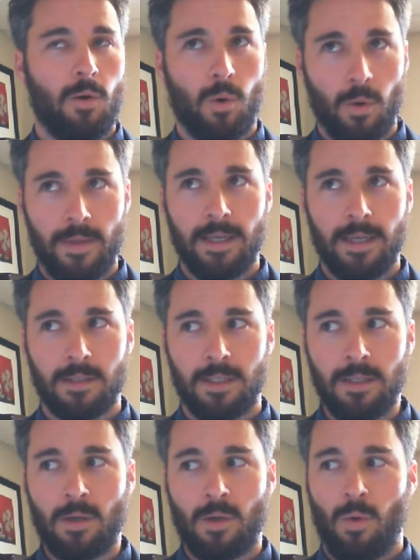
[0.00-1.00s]
or they
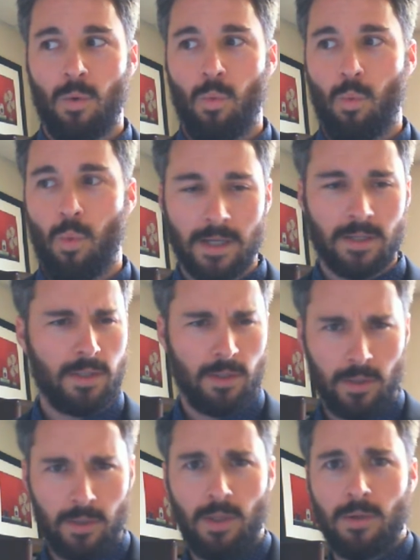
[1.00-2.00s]
could wash
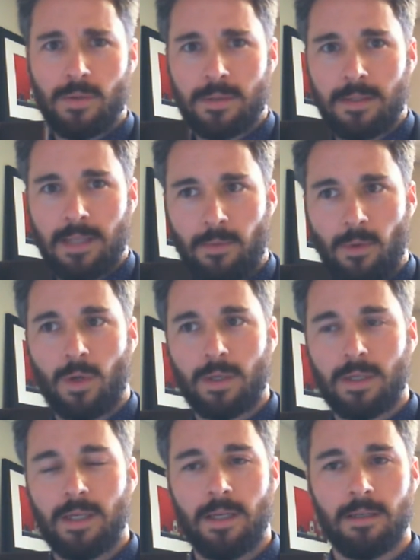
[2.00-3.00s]
their clothes that they were
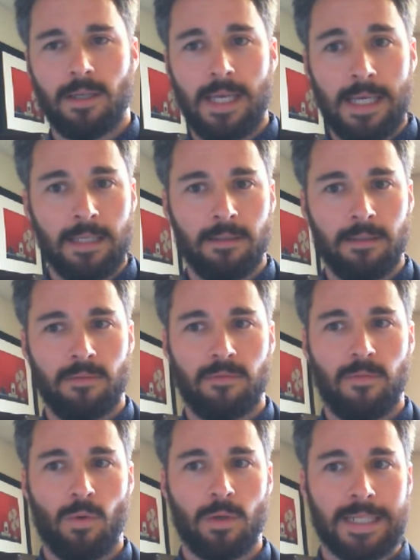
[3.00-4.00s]
working in
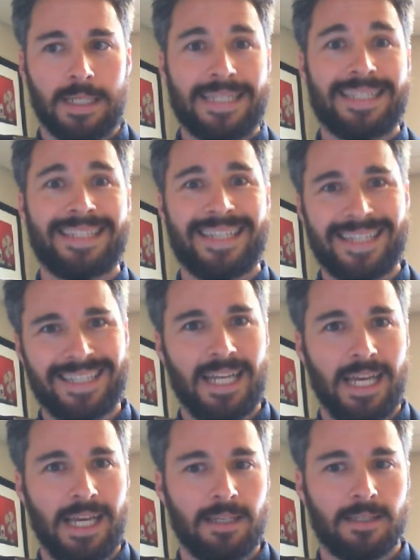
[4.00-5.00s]
for 6
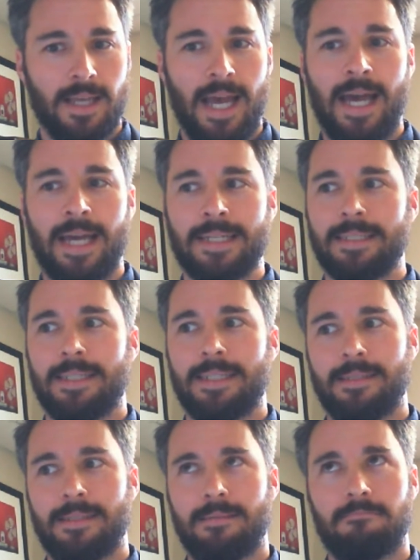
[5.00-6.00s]
days at
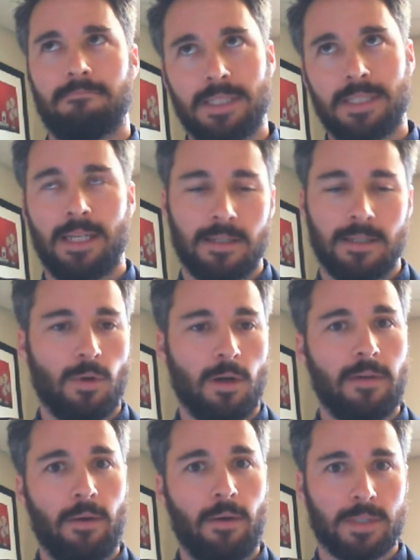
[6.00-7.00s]
10 to
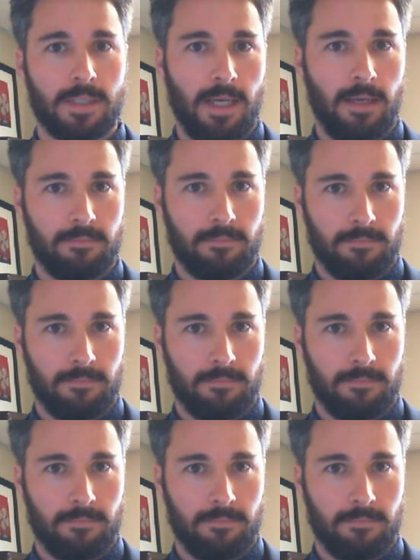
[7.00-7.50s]
12 hours a day.